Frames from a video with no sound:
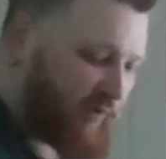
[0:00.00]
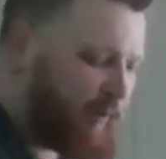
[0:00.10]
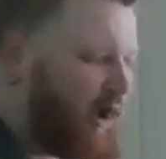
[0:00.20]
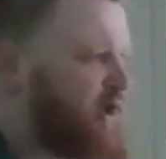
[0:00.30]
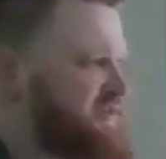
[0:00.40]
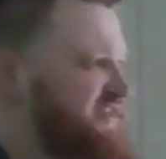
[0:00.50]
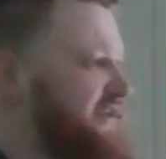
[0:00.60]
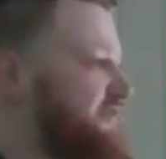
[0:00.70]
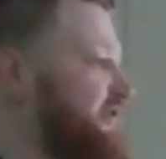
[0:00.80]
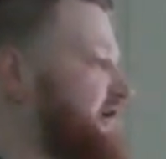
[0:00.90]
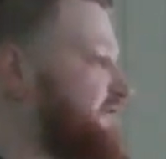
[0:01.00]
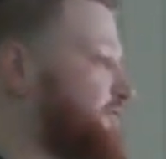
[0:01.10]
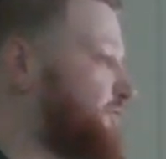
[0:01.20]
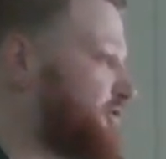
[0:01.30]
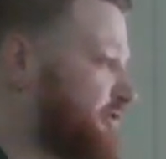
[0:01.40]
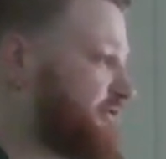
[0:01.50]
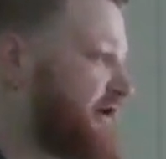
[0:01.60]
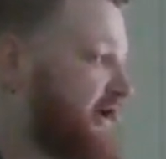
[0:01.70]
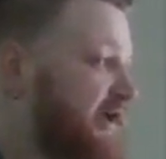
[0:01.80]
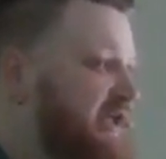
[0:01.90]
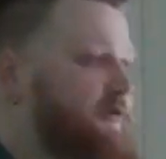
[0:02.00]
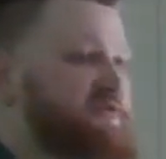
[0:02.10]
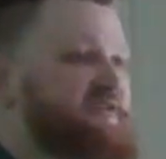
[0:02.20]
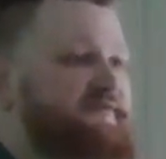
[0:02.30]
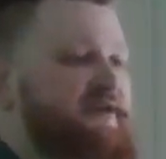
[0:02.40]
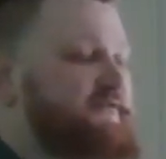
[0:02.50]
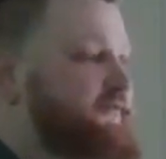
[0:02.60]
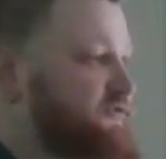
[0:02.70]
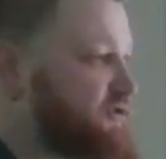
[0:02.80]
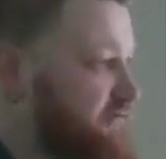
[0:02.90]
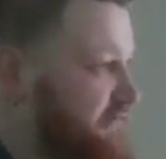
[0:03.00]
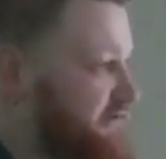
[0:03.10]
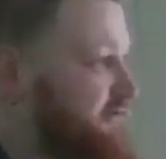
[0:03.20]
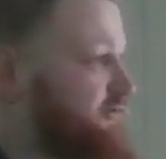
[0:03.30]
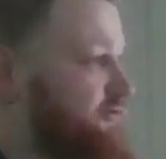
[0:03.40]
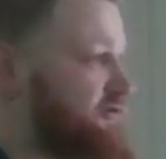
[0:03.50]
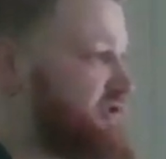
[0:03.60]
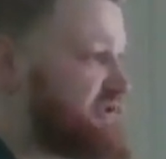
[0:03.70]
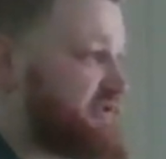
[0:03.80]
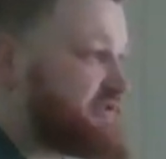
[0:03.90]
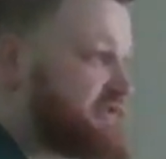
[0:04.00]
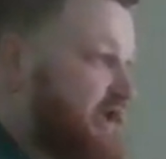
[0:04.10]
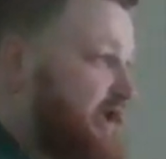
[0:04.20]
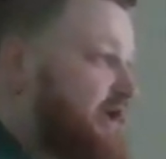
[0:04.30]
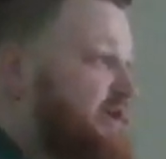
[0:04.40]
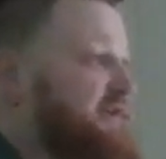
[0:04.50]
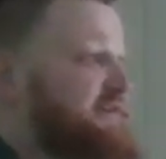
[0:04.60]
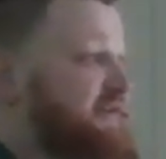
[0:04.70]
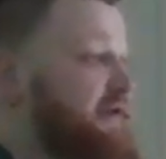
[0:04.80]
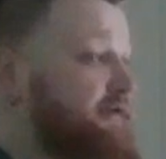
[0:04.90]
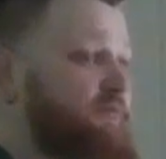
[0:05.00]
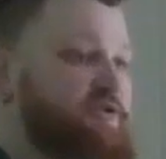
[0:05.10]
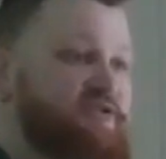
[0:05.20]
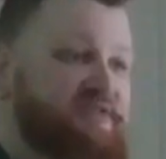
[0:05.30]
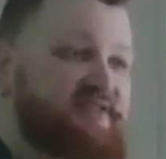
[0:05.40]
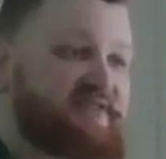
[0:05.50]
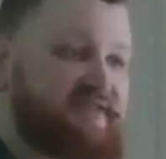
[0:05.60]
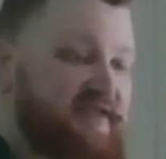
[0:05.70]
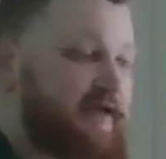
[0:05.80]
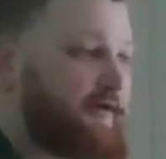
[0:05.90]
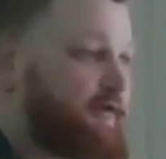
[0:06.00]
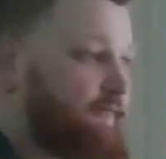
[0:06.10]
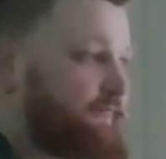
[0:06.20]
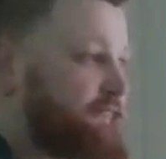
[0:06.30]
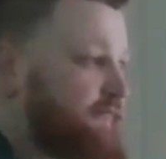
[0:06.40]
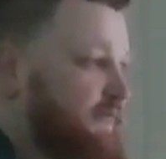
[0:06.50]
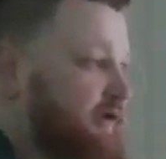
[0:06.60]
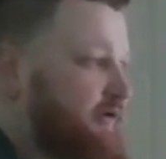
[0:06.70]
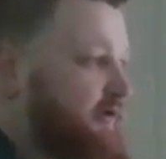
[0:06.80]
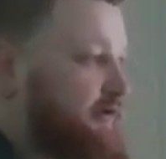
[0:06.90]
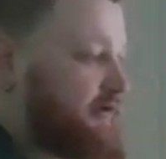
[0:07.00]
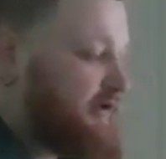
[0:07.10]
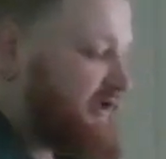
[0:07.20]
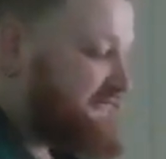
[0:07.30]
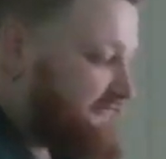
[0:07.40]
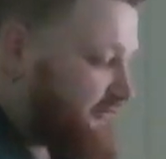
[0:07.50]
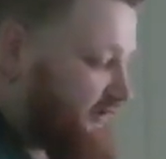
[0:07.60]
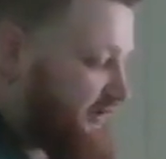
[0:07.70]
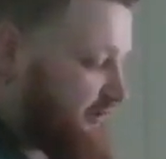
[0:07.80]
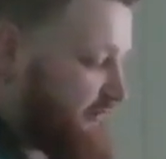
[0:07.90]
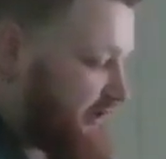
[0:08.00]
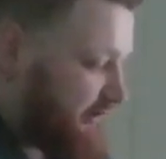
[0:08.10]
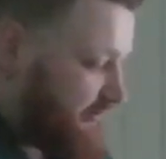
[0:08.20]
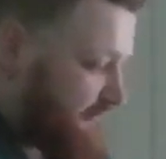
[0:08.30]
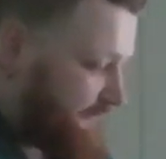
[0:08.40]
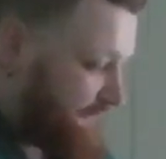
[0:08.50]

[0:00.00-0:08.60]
Paul is not the light of the world. He was a faithful servant to Jesus. He did what Jesus said and fully committed.